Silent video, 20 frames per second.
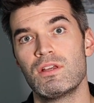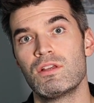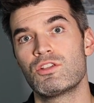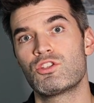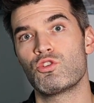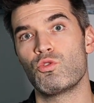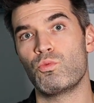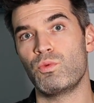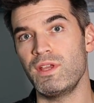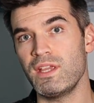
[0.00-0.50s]

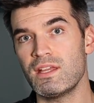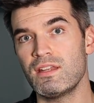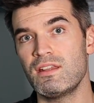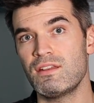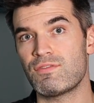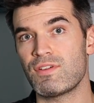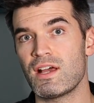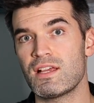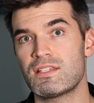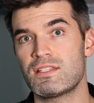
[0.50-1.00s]
So we can
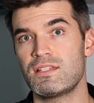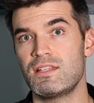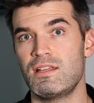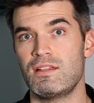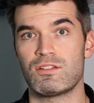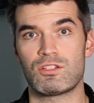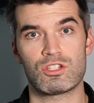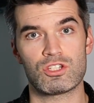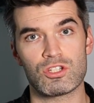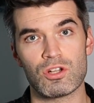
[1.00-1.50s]
invest
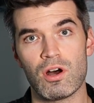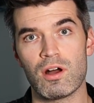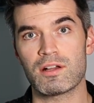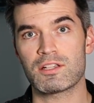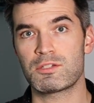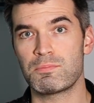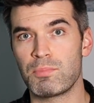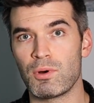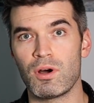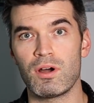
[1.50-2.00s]
in
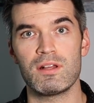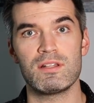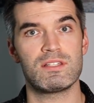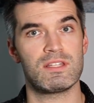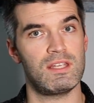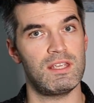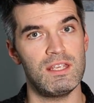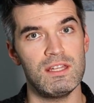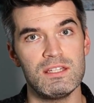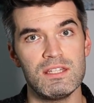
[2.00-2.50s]
stocks,
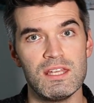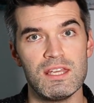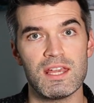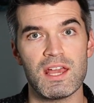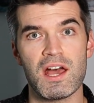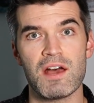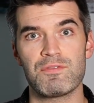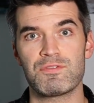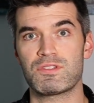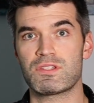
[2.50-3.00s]
bonds,
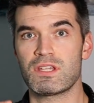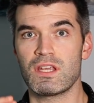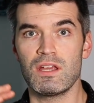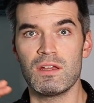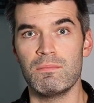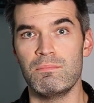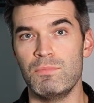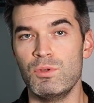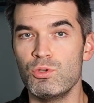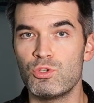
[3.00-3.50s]
ETFs,
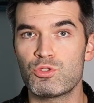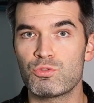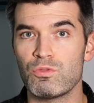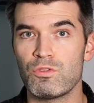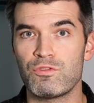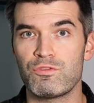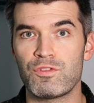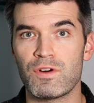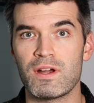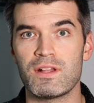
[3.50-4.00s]

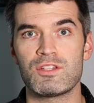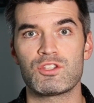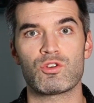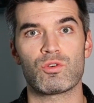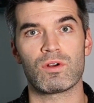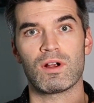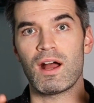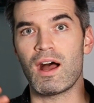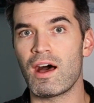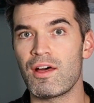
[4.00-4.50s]
mutual funds,
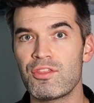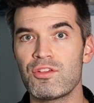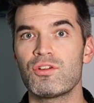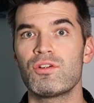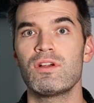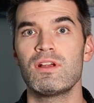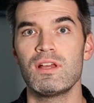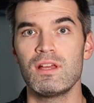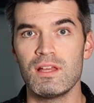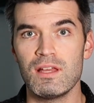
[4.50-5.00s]
or
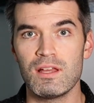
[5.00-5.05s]
other